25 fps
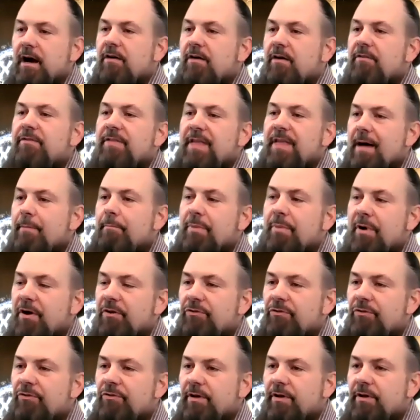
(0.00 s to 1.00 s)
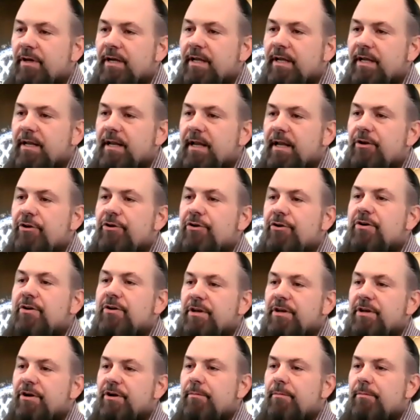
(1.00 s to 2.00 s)
of that puzzle in, and you're
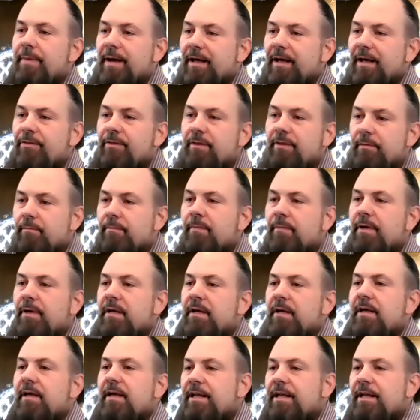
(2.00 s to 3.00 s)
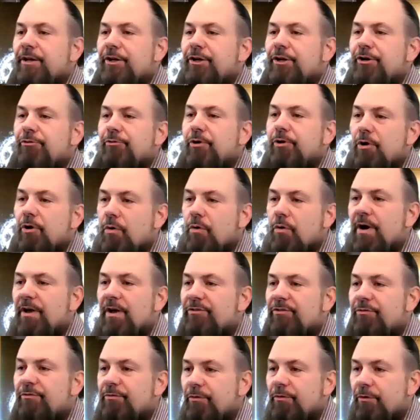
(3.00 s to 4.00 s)
clear about them in your
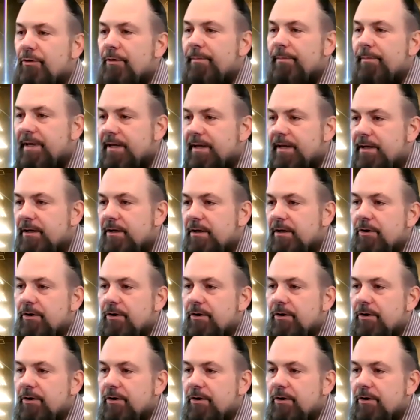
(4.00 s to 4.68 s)
request for a bid